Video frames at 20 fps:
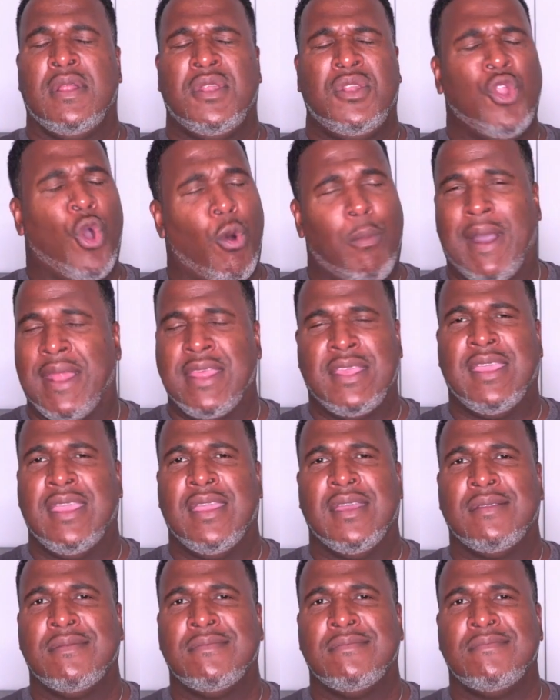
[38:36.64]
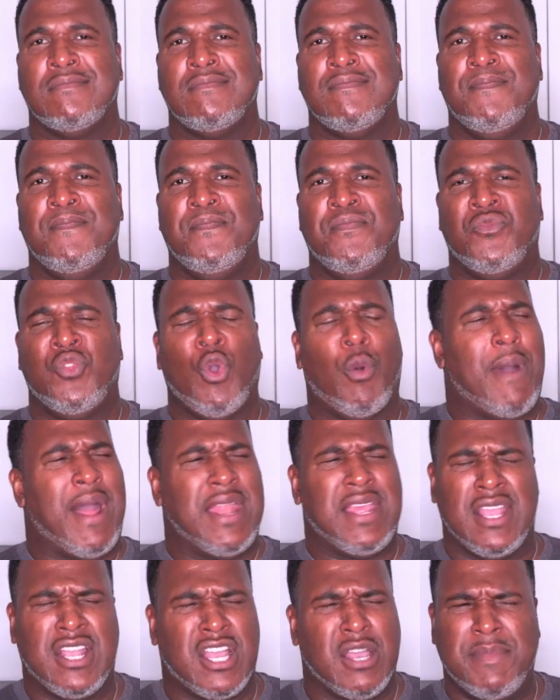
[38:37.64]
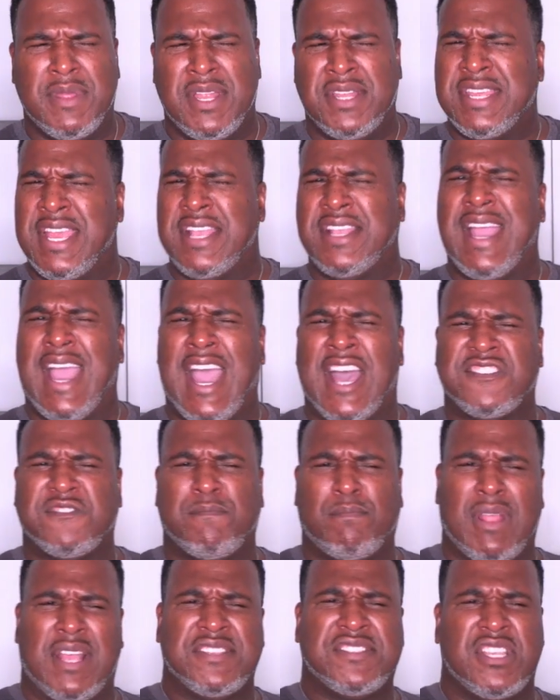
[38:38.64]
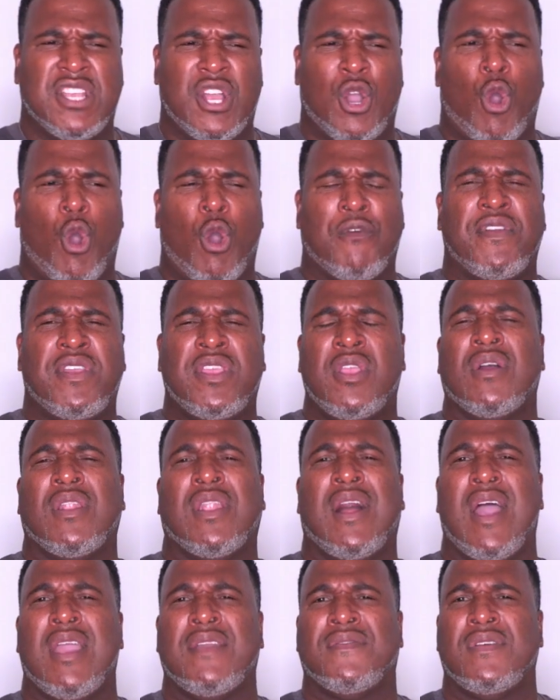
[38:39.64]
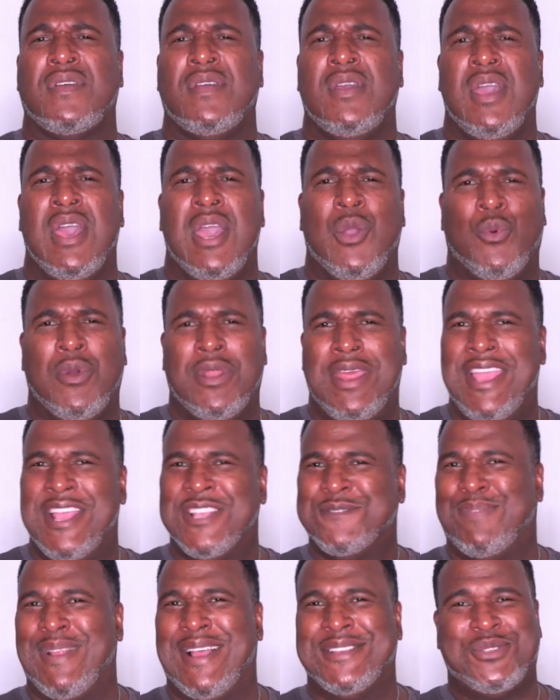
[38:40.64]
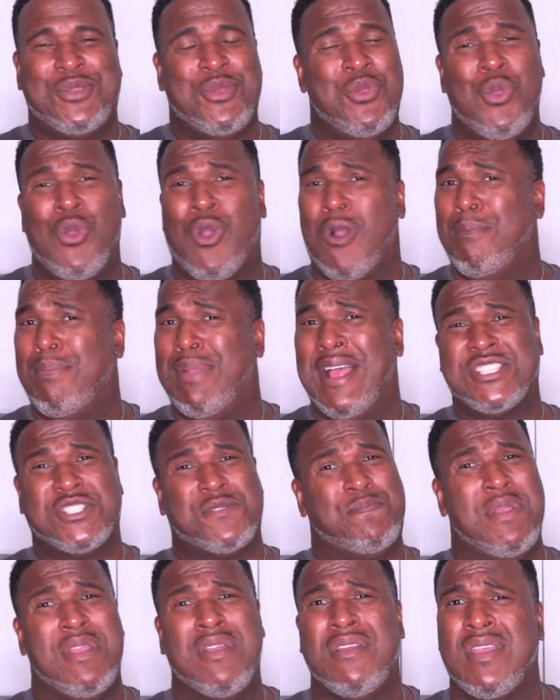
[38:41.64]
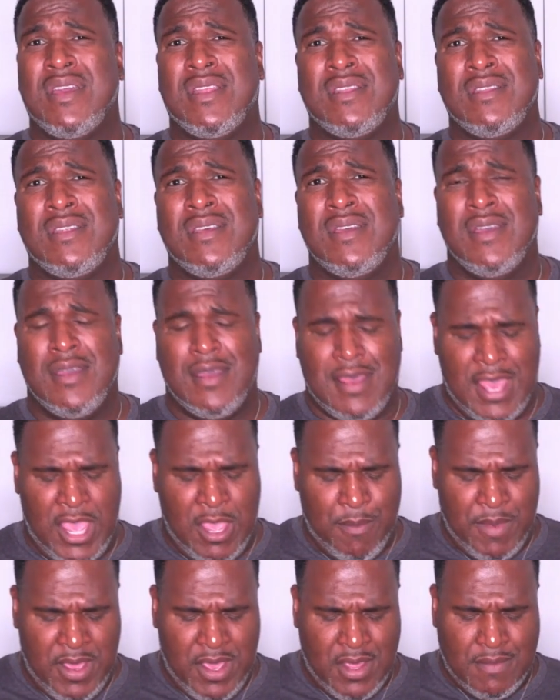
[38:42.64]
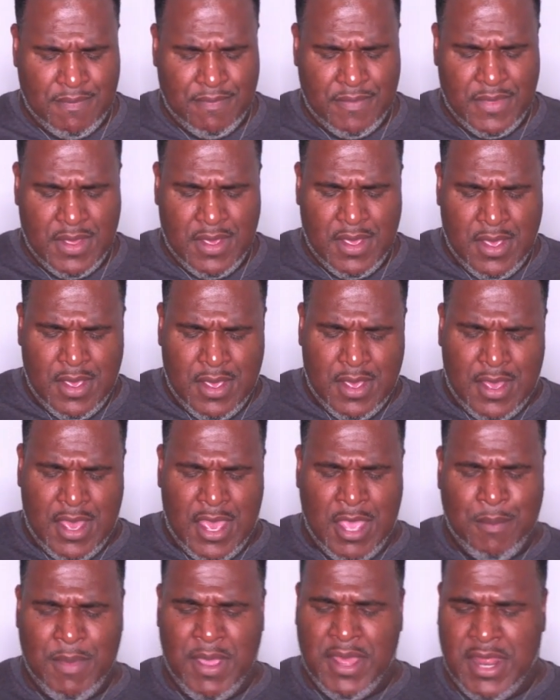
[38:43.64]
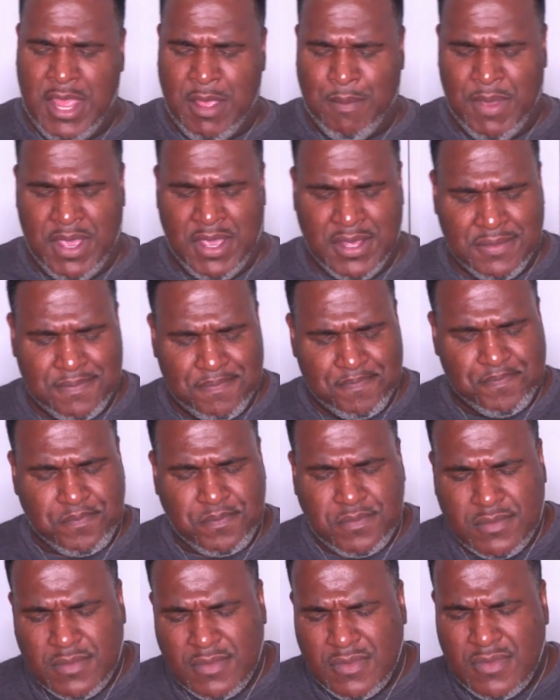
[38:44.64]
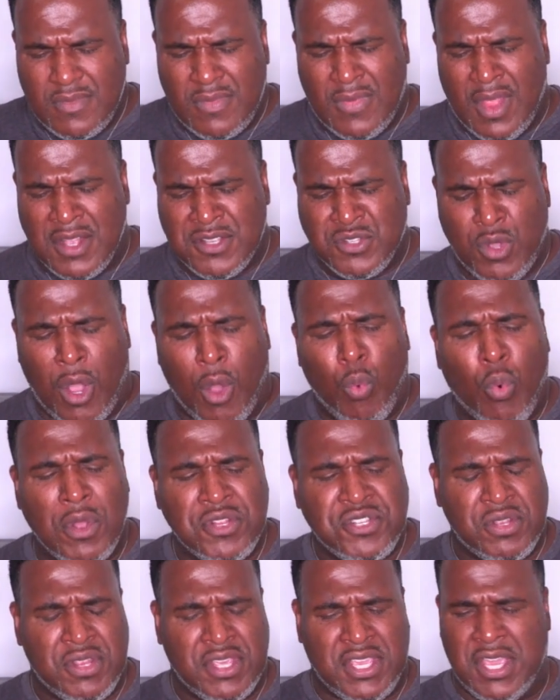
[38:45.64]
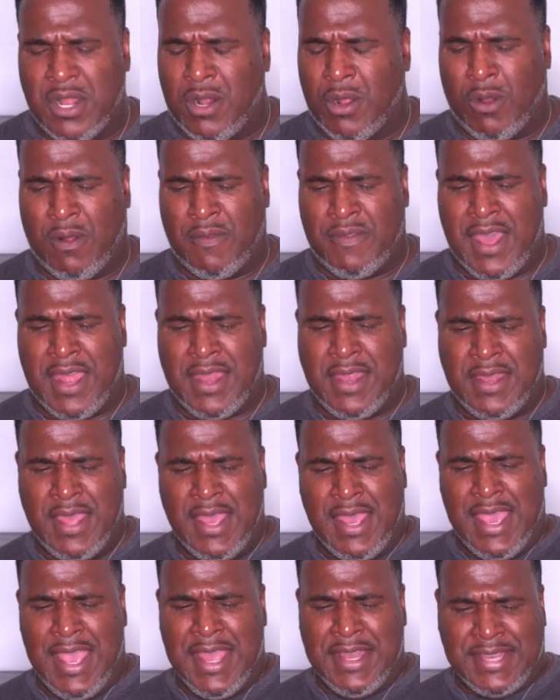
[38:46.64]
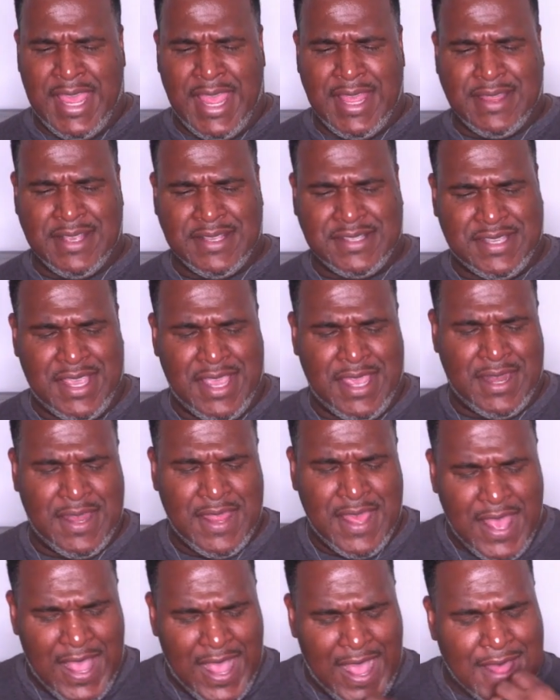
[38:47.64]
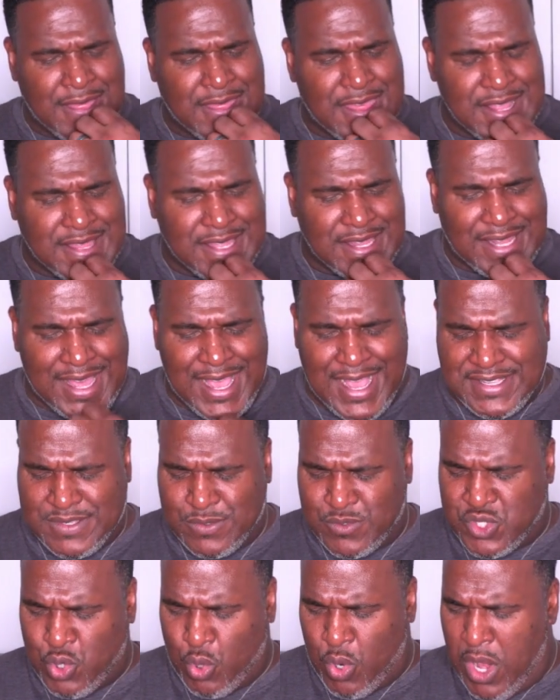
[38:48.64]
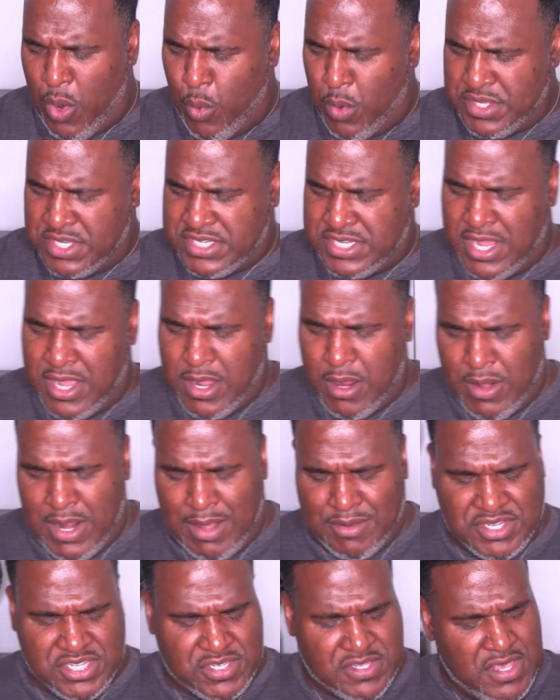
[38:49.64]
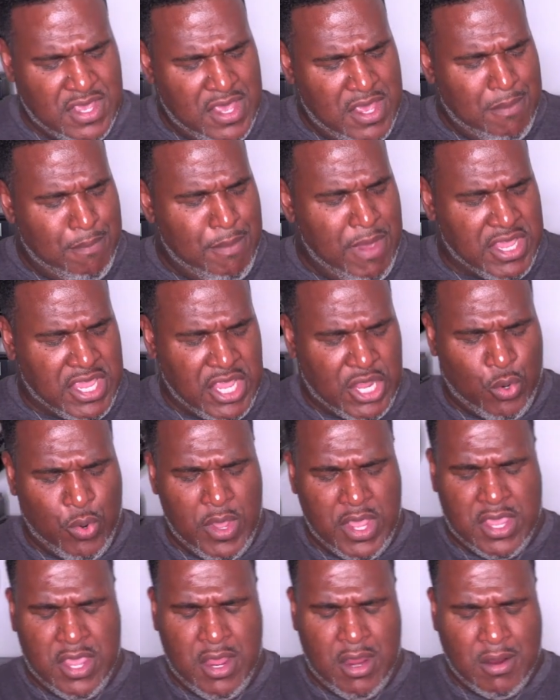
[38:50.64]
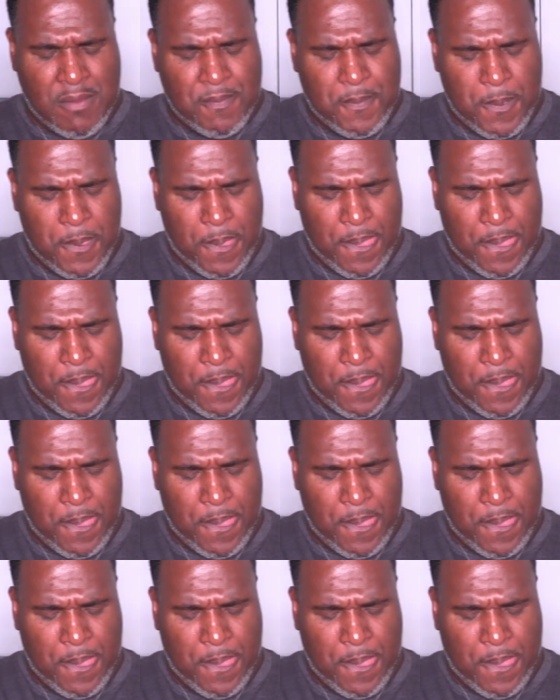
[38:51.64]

Nobody can. Nobody can come in and take God's blessing off of your life. When he is blessed you, you are blessed, period. Amen? Amen, amen. So I want you to get all that and, and take this in. I think the last story I want to tell you, and I'll just make it quick here.